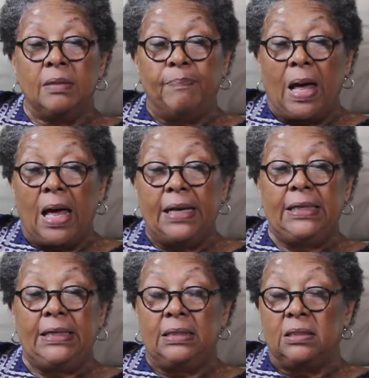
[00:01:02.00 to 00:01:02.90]
The
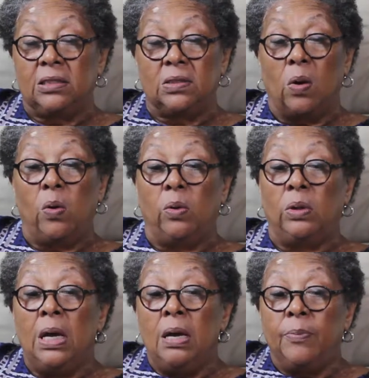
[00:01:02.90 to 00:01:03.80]
body and
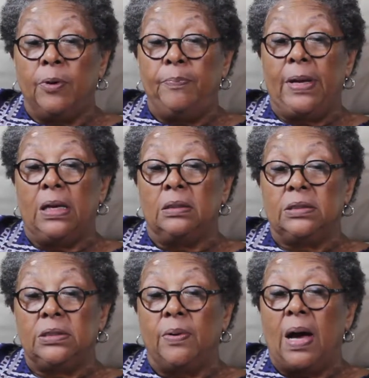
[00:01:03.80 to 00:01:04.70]
soul
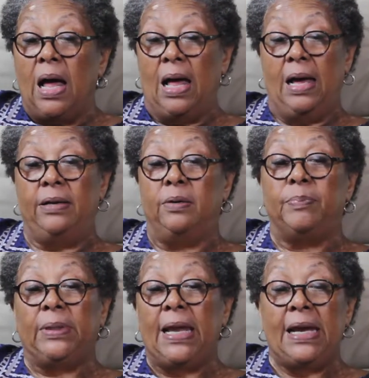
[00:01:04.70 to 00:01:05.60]
propelled to a higher
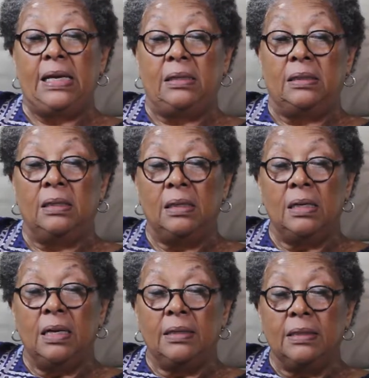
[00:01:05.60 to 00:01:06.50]
plane,
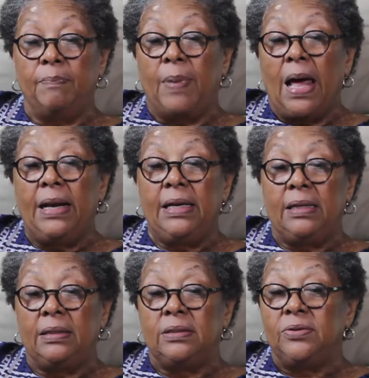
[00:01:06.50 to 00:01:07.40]
the
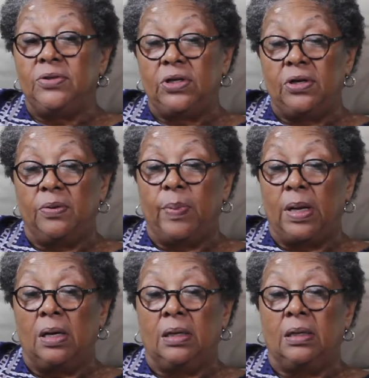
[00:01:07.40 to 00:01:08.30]
body to
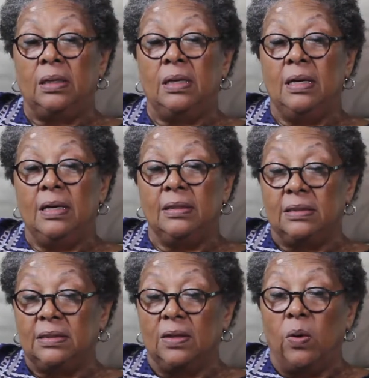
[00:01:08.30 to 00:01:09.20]
jitterbug,
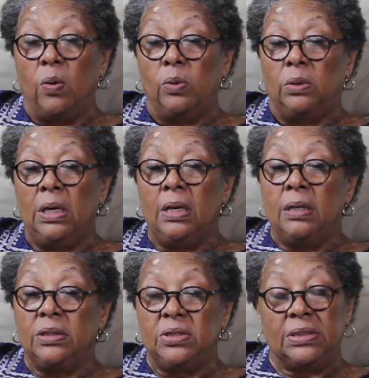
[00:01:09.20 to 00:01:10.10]
the soul
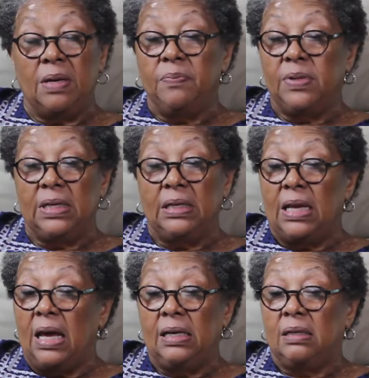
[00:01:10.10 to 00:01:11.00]
to something
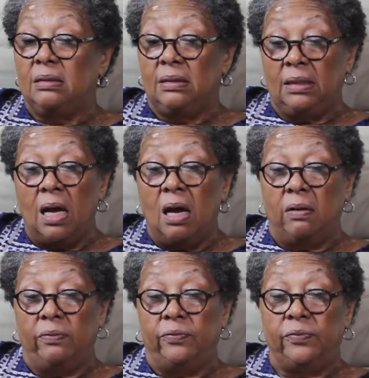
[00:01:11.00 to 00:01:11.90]
like
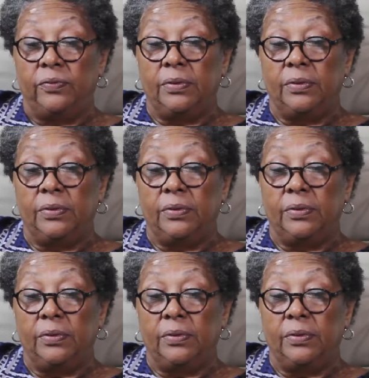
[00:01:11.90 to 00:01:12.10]
love.